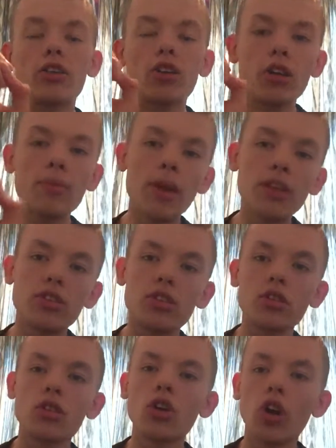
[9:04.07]
gotta
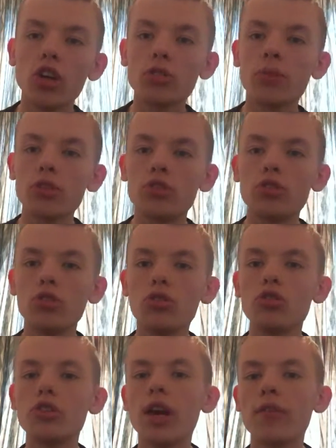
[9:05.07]
mention, the cosmic
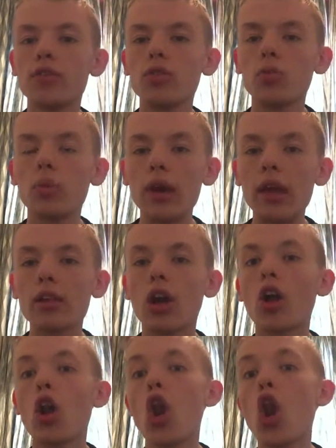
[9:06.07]
suits, you have to wait
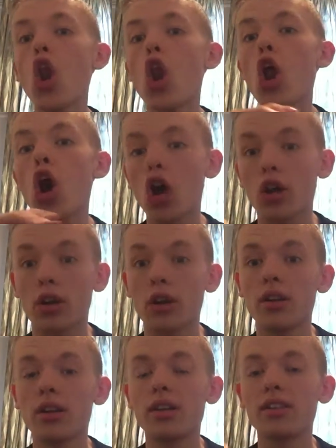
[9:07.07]
a
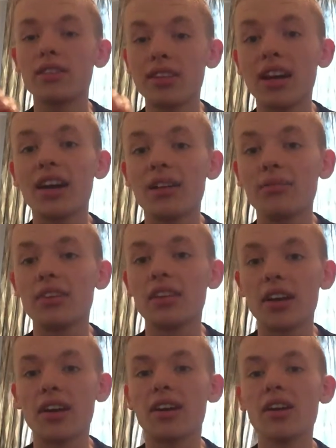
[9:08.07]
long time to
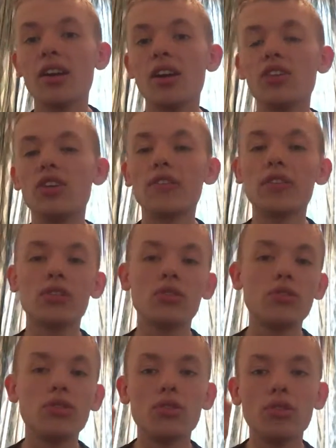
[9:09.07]
get. You have to
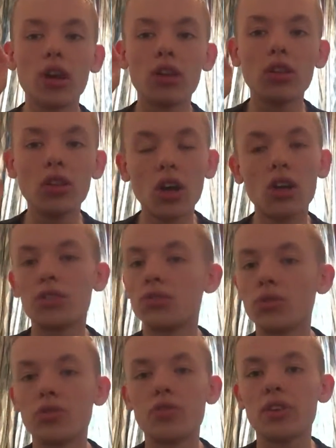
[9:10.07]
do a lot of
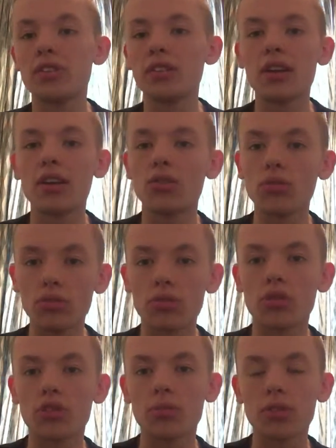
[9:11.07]
trophies to get those
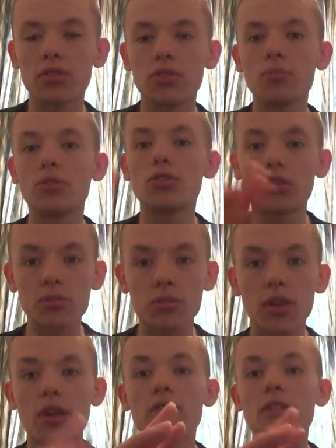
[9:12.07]
cosmic suits, but trust
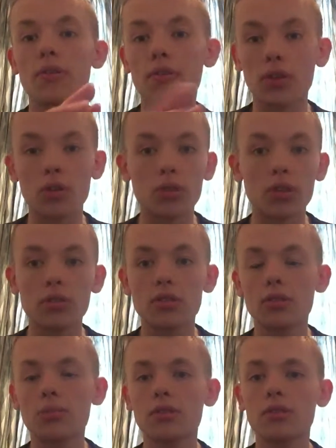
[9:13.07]
me, it's definitely worth
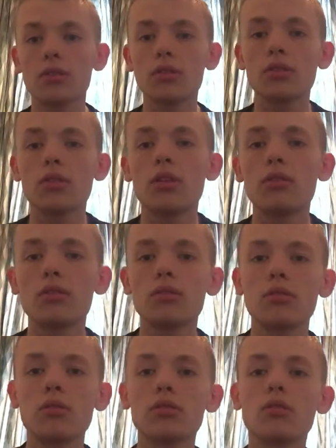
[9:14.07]
it because they
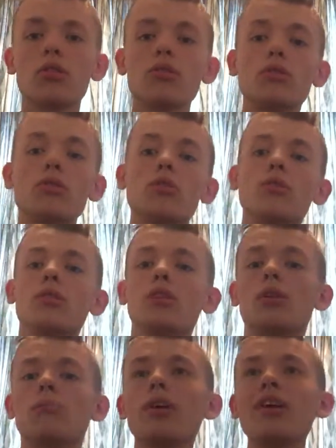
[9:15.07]
just look
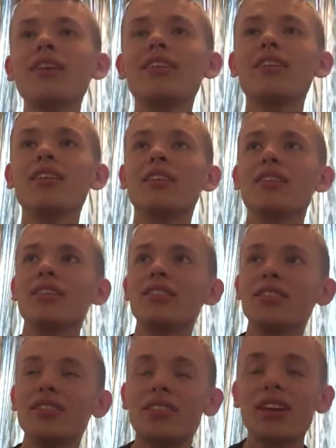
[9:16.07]
totally
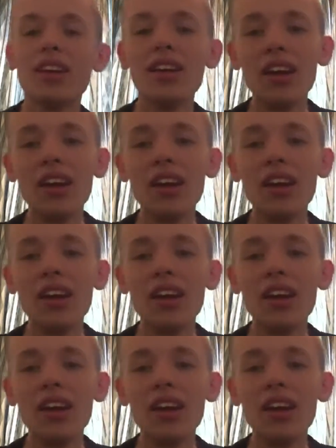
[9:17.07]
badass.